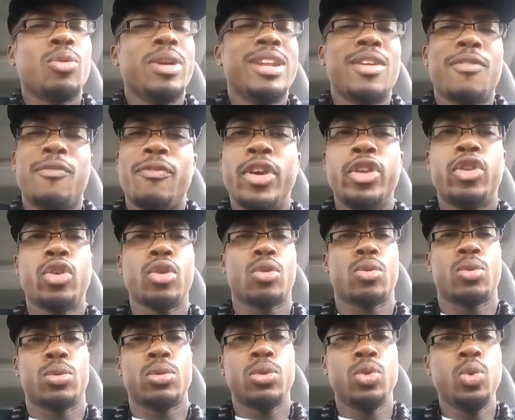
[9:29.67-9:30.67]
you in the
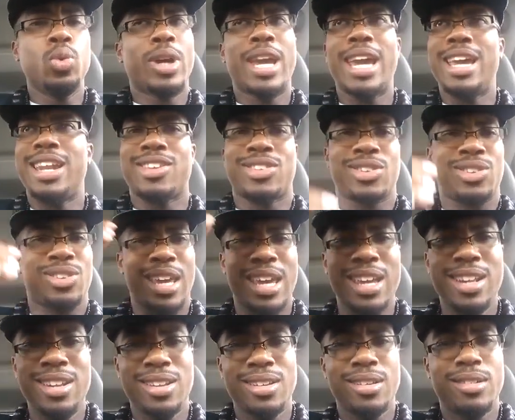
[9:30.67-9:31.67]
physical. You can't
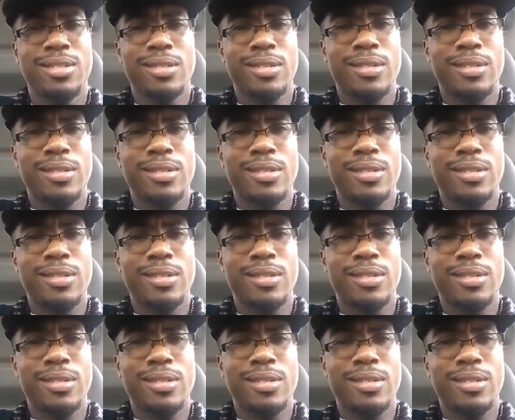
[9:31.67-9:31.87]
ascend.